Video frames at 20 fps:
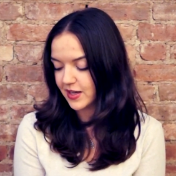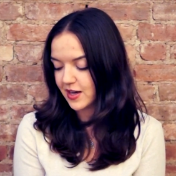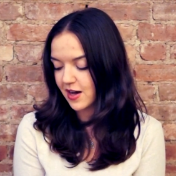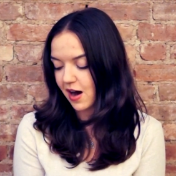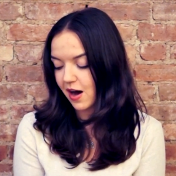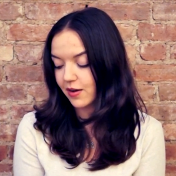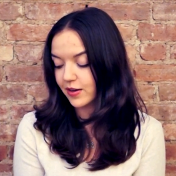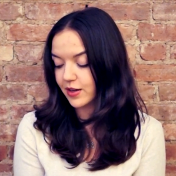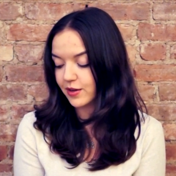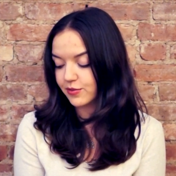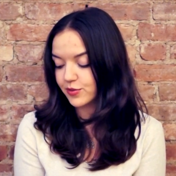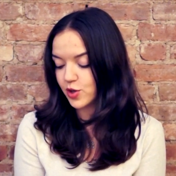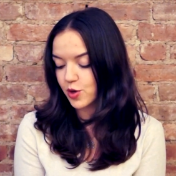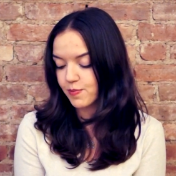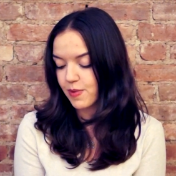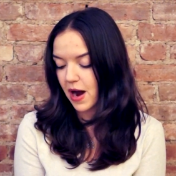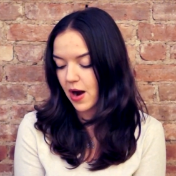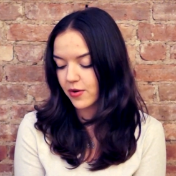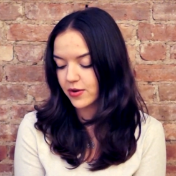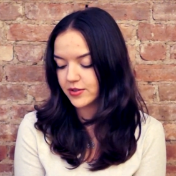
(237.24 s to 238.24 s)
I'll give no
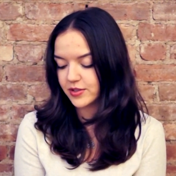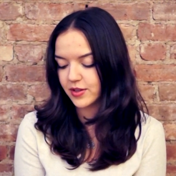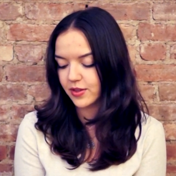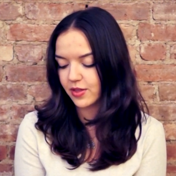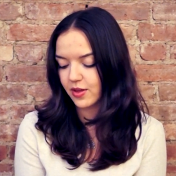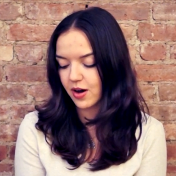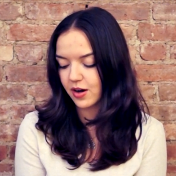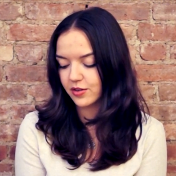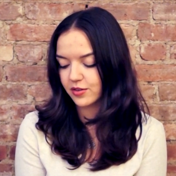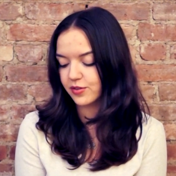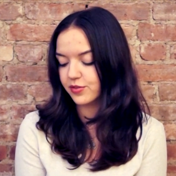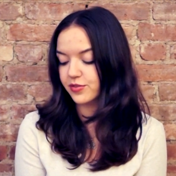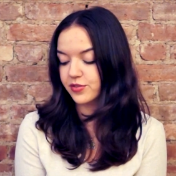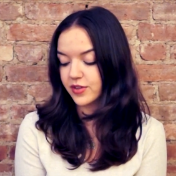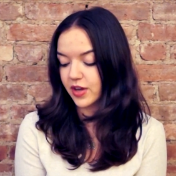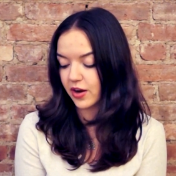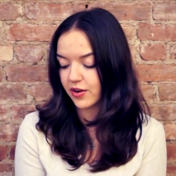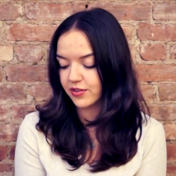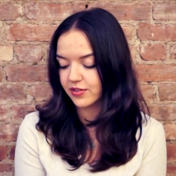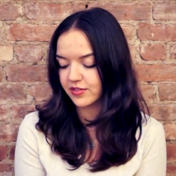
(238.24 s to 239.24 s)
power to thoughts of
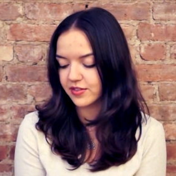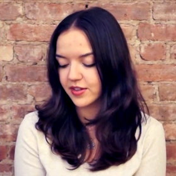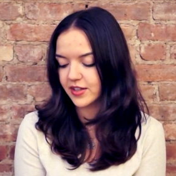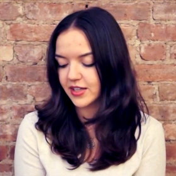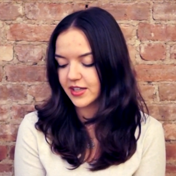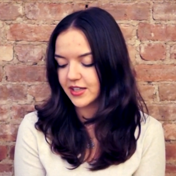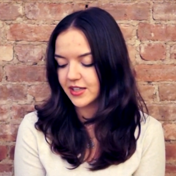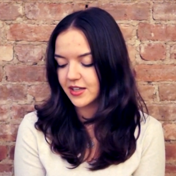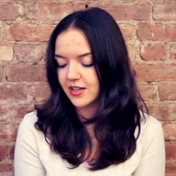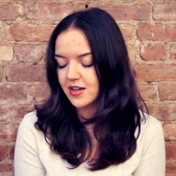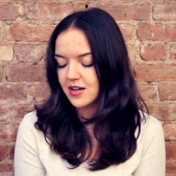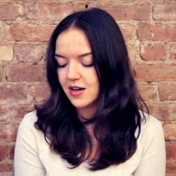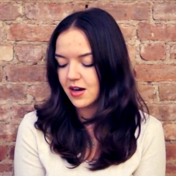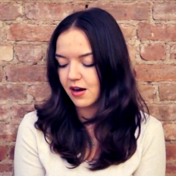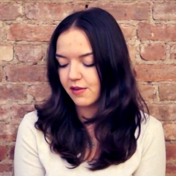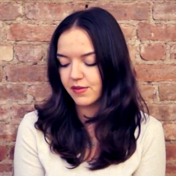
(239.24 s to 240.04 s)
scarcity, of